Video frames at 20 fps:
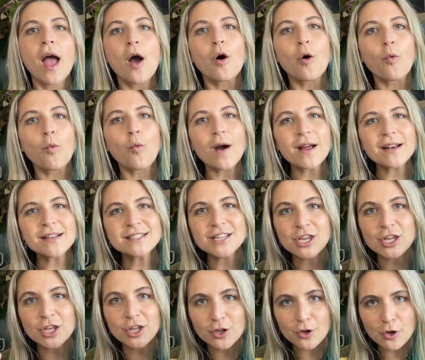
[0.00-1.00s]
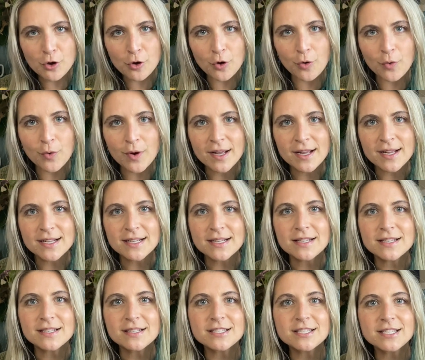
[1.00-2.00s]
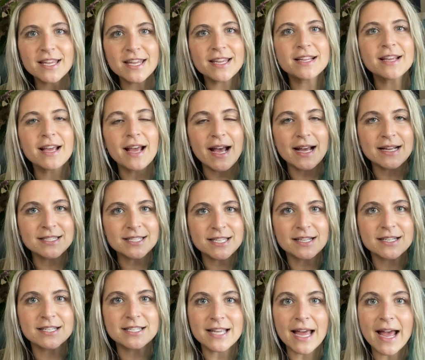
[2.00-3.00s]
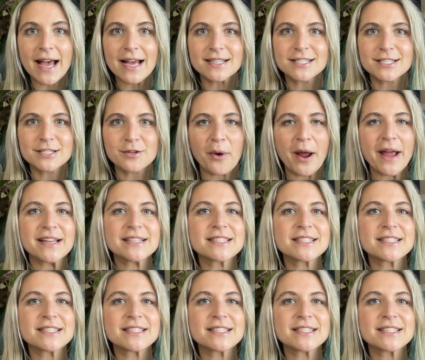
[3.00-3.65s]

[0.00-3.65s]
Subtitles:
What do you see as success, right?